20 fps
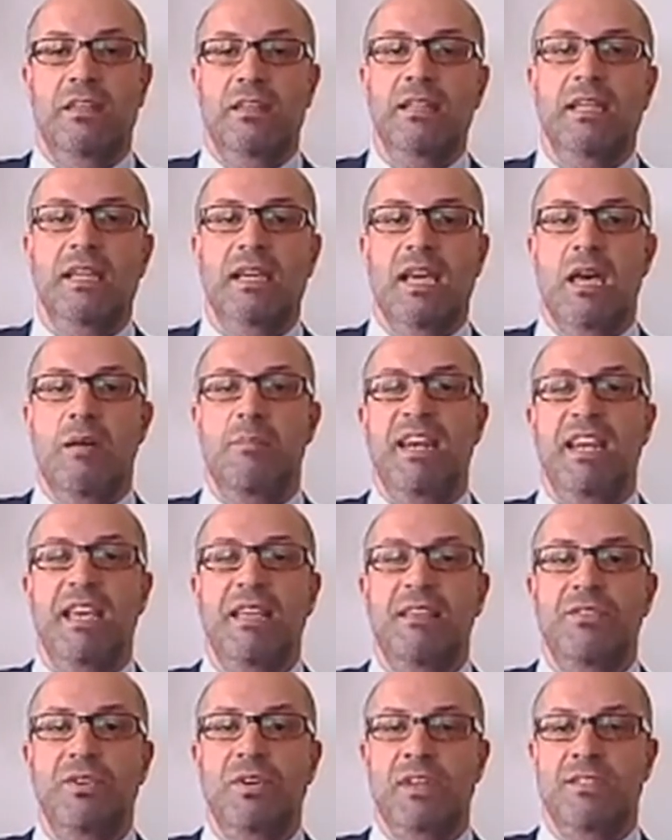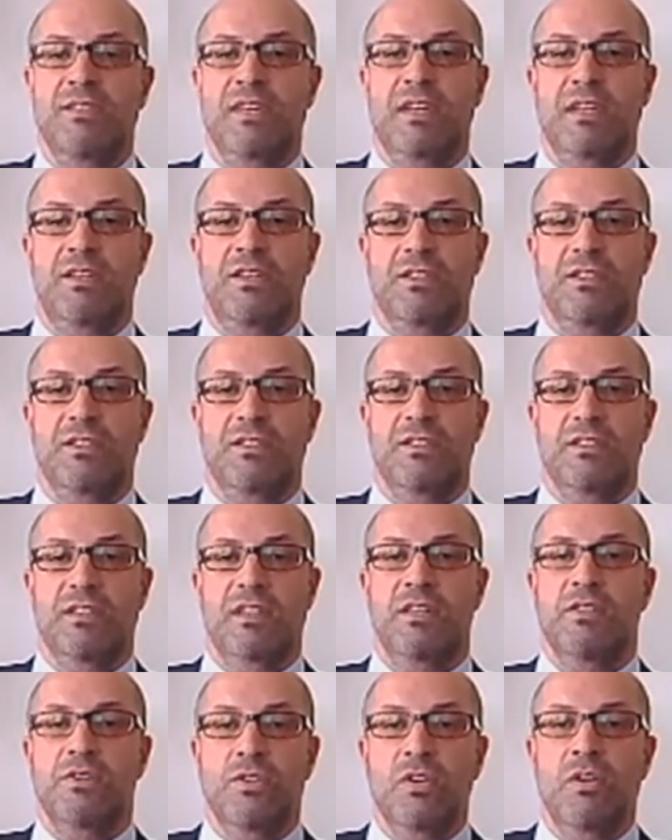the M&A transactions
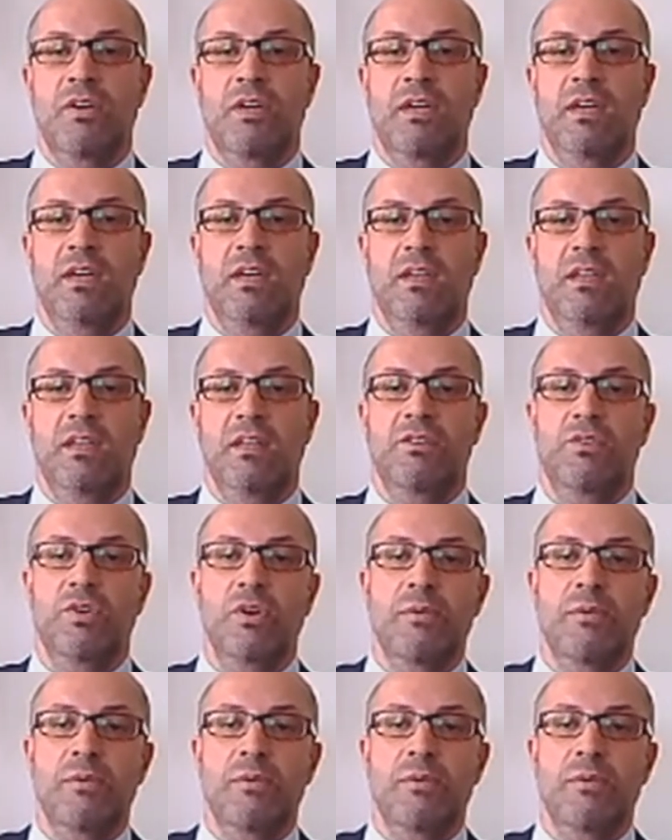in Turkey in